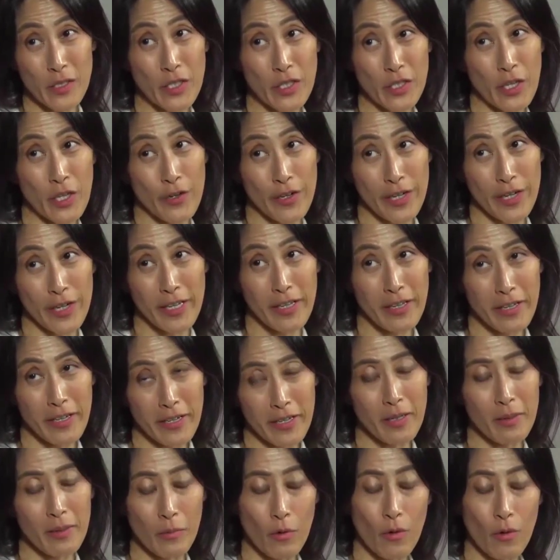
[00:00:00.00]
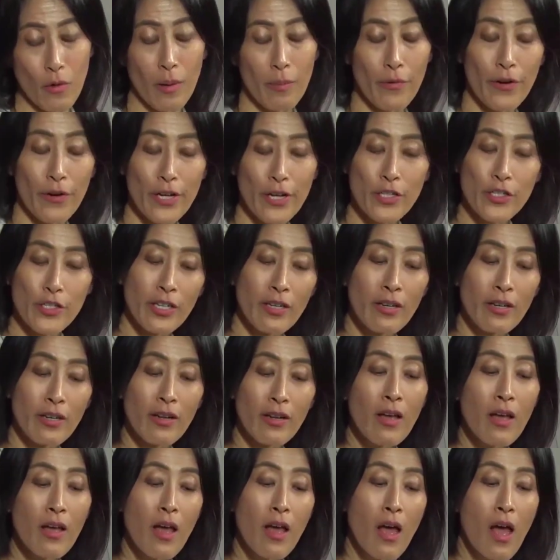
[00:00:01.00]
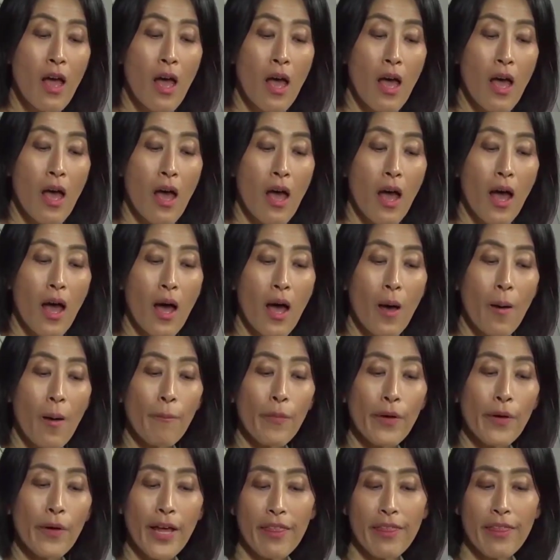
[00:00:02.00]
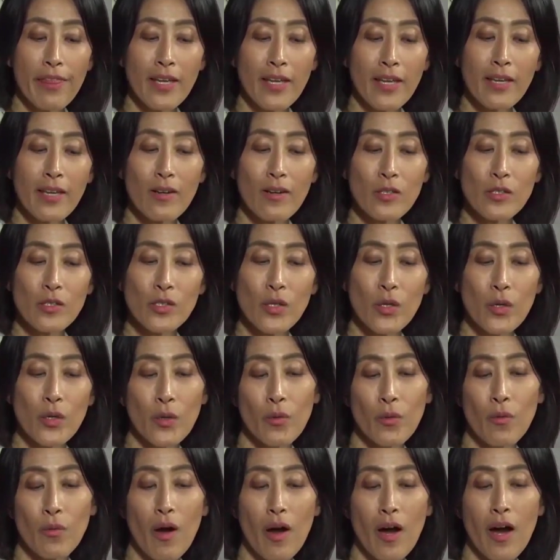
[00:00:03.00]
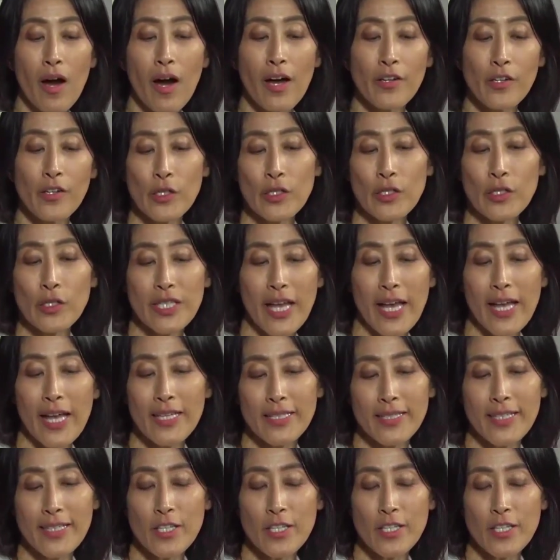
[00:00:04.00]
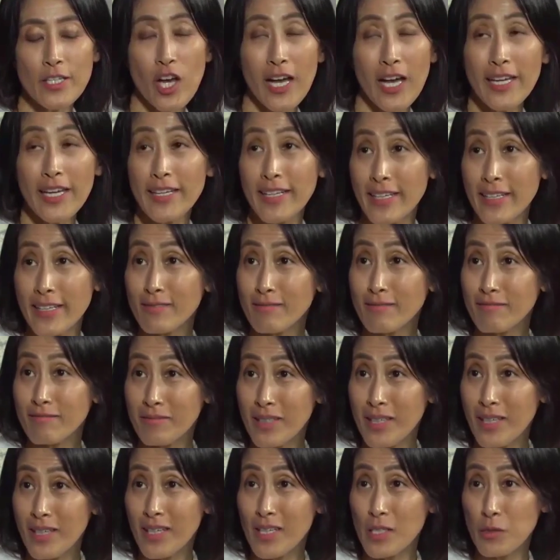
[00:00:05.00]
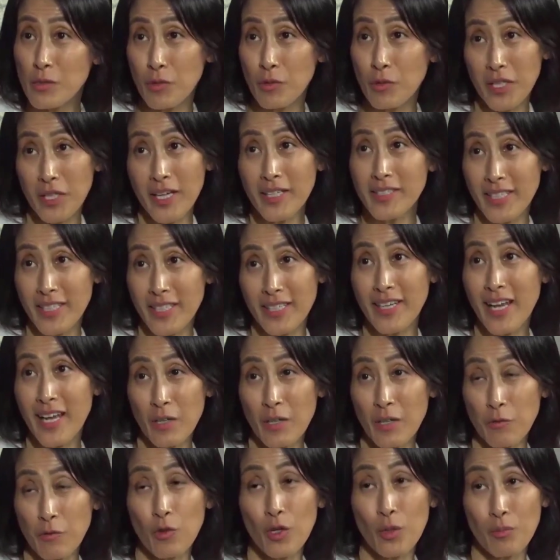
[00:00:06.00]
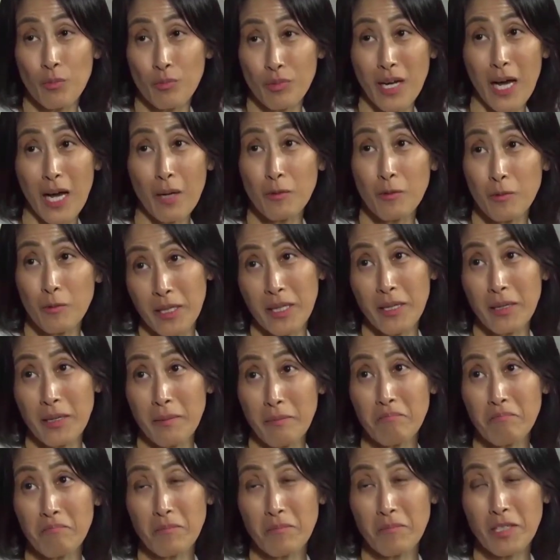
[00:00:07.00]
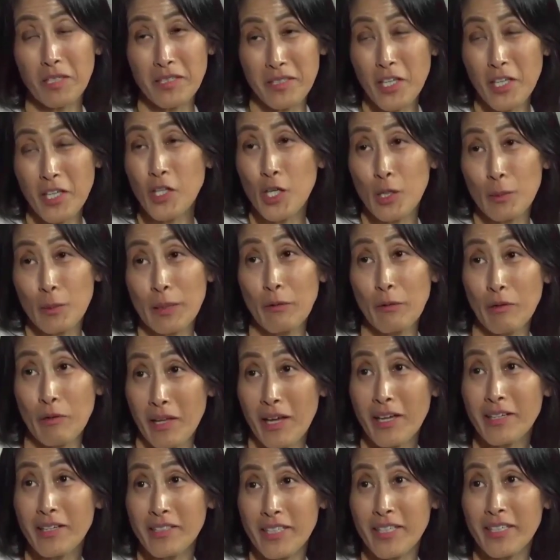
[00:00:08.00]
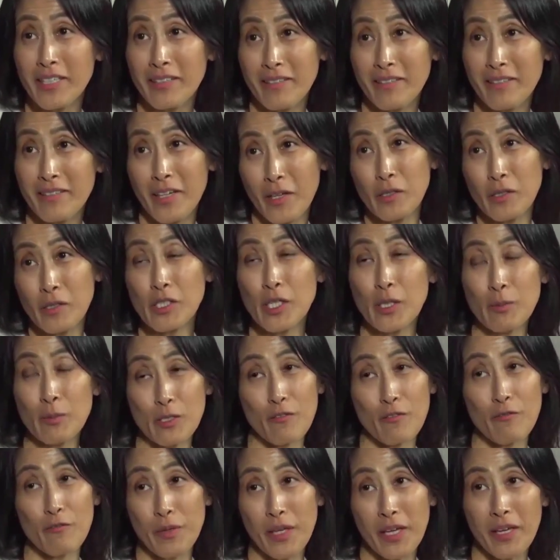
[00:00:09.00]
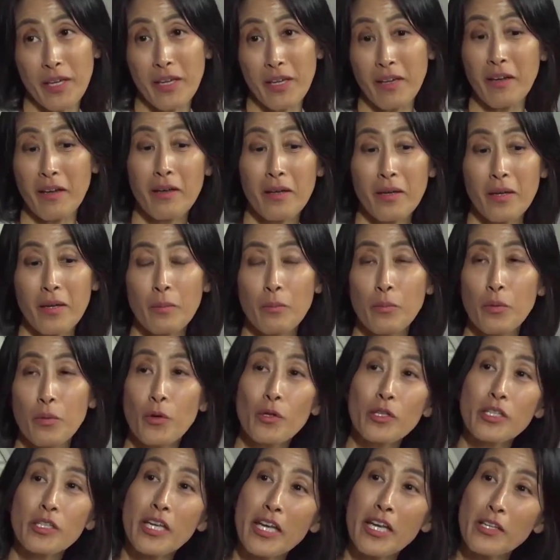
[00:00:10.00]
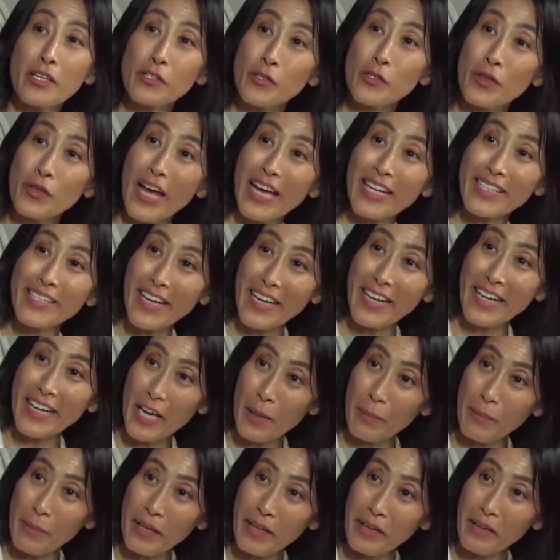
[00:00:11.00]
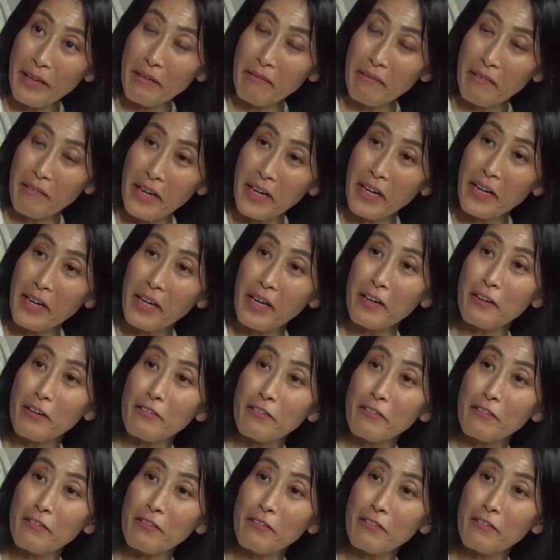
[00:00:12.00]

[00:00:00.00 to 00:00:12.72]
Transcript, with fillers: The security um, cooperation. Um, but I think it also understands that China is reluctant and will probably continue to be reluctant, you know, in terms of being pulled into that dynamic, right?